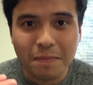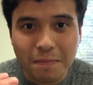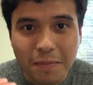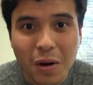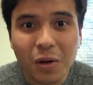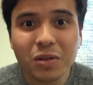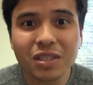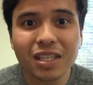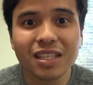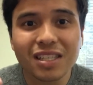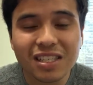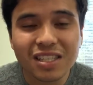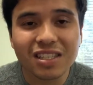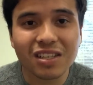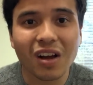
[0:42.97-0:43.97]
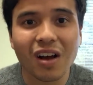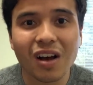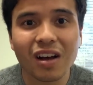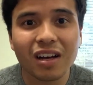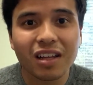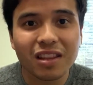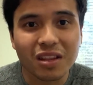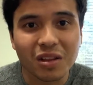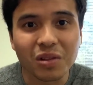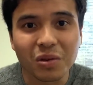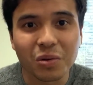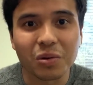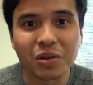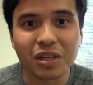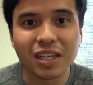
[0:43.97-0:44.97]
Moses saw the
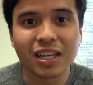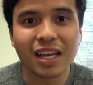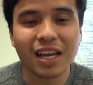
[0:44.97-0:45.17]
Lord,